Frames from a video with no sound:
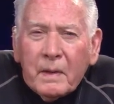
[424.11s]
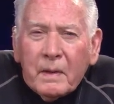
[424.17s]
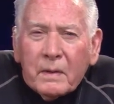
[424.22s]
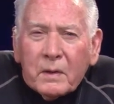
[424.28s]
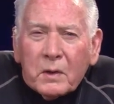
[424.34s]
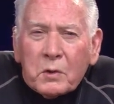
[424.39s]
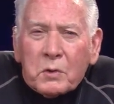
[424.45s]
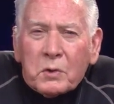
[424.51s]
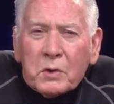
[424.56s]

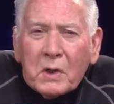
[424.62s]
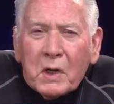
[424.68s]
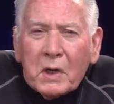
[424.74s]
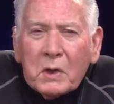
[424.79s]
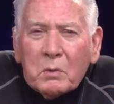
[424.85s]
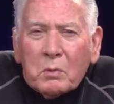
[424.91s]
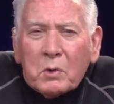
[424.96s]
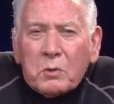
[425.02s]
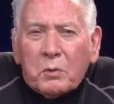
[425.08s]
The
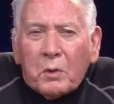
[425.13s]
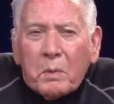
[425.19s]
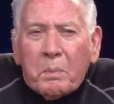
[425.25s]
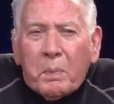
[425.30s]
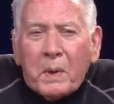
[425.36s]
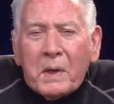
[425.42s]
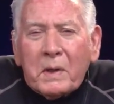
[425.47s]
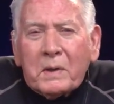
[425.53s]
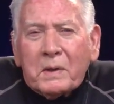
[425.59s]
scene was
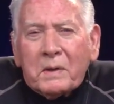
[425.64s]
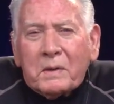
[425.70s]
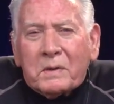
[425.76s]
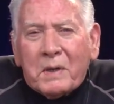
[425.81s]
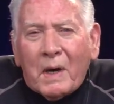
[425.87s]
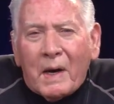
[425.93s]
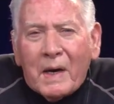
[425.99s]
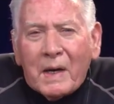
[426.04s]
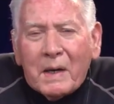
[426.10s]
repeated
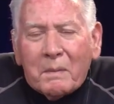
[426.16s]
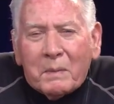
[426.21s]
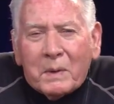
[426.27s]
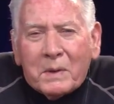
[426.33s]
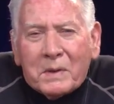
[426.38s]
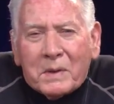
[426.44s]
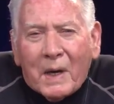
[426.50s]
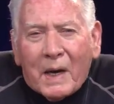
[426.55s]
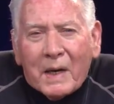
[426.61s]
time
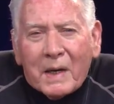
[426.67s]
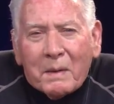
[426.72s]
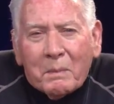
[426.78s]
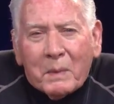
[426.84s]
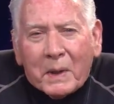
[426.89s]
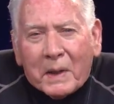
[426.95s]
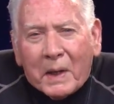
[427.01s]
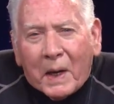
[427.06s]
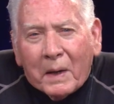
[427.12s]
and time
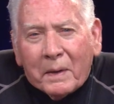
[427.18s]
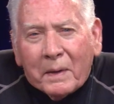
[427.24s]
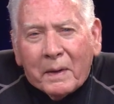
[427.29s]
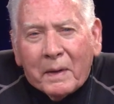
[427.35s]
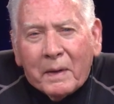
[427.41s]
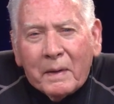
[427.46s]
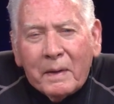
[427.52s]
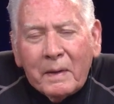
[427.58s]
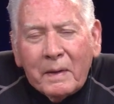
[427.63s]
again.